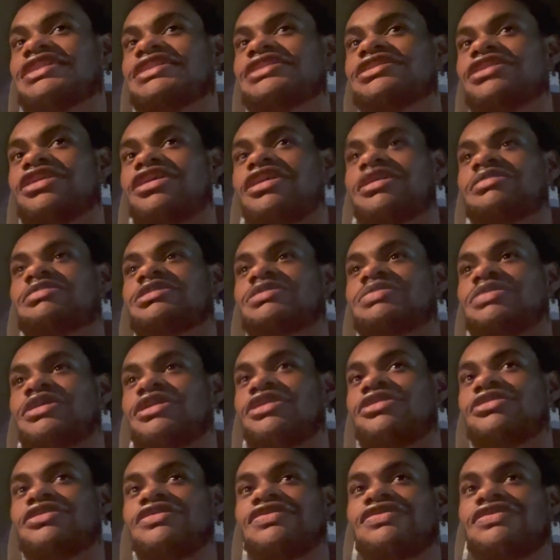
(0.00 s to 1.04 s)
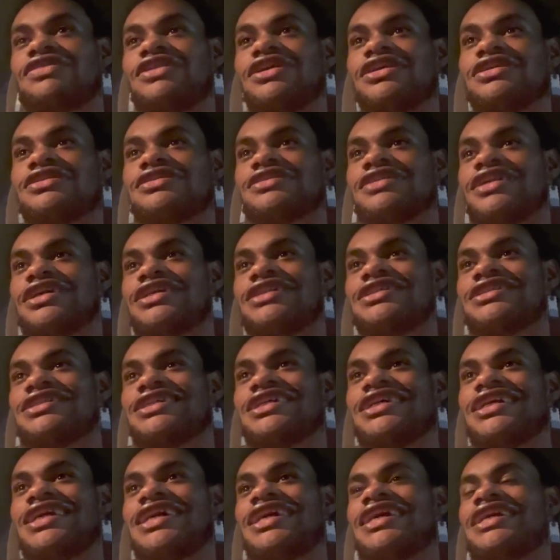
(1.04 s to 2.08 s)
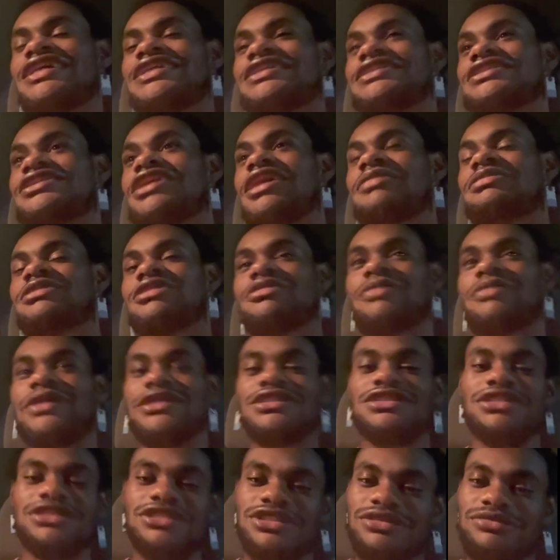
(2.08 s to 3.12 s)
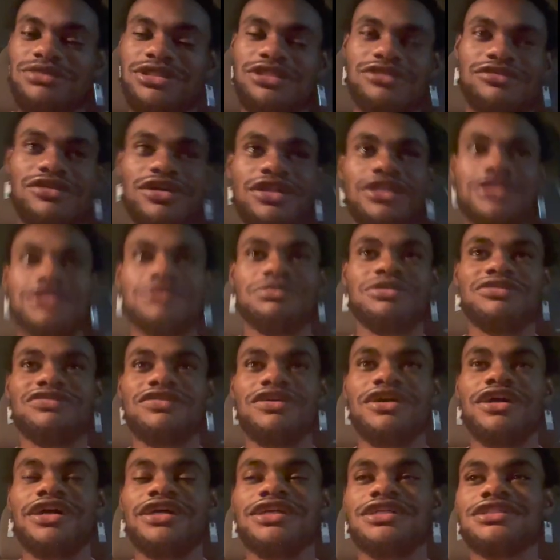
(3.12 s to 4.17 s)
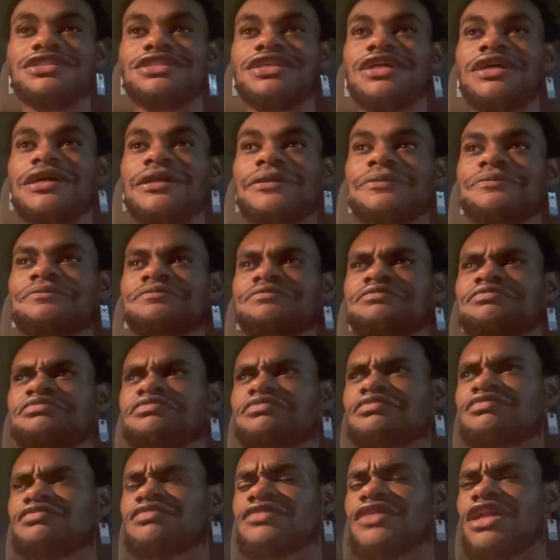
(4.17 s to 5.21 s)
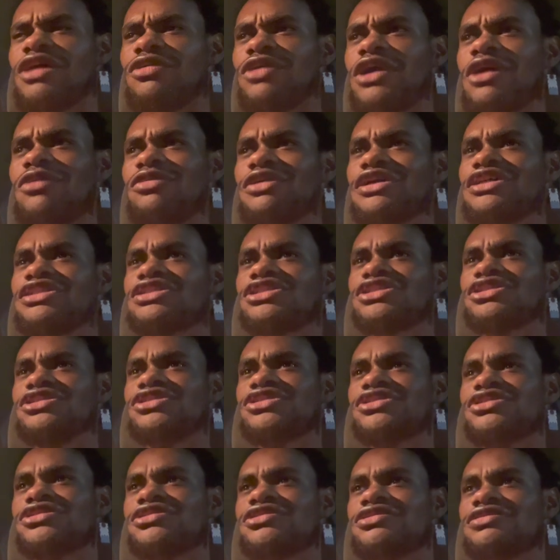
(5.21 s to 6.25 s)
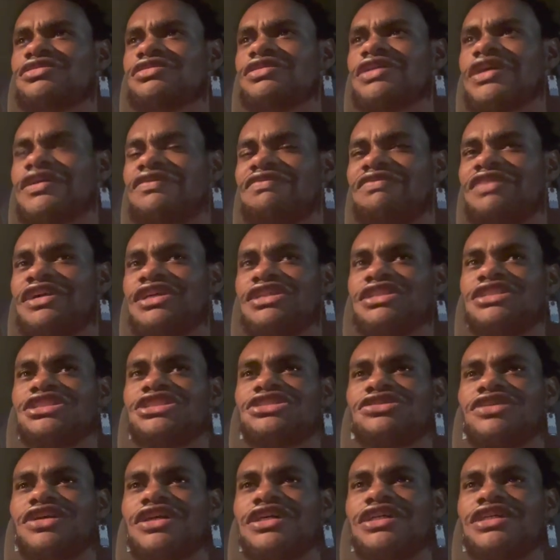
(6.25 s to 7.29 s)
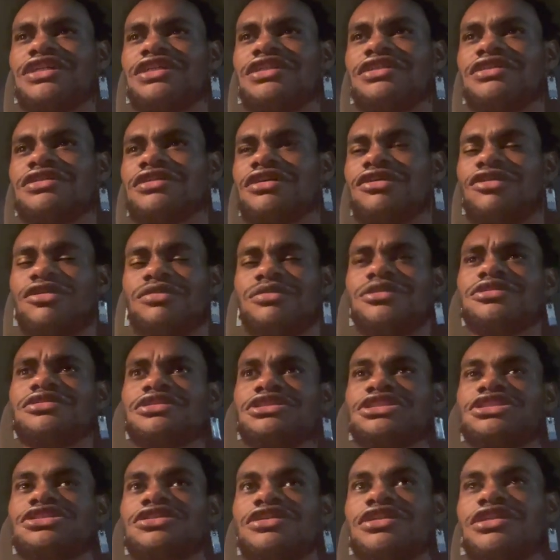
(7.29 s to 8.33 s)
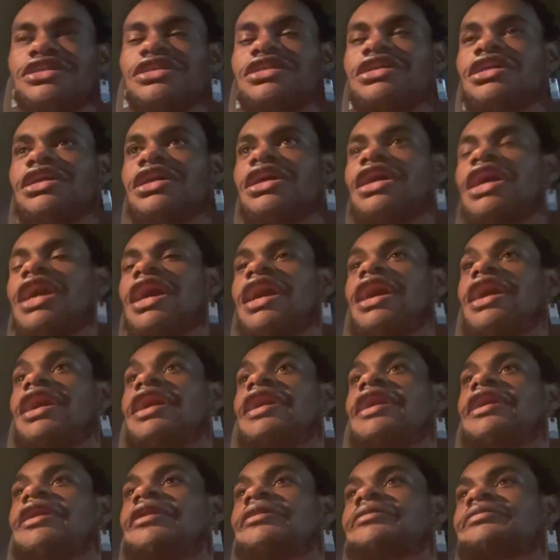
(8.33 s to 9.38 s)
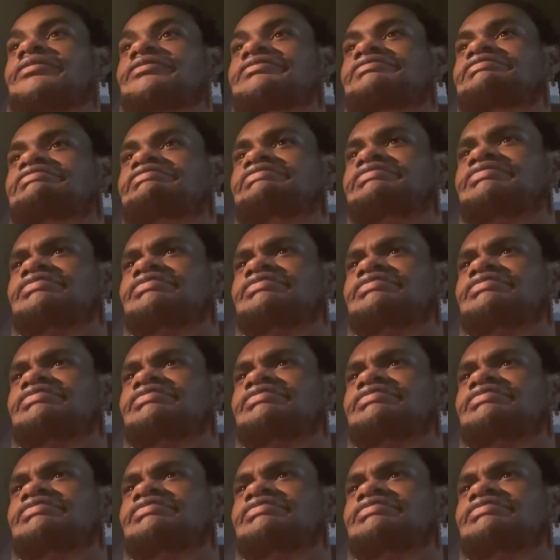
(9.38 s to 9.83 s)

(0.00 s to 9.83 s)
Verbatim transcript: subs, but who the fuck, like, subs don't make sense to me, really, to provide. Because um, when I went to Infinity Train or Mugen Train, um,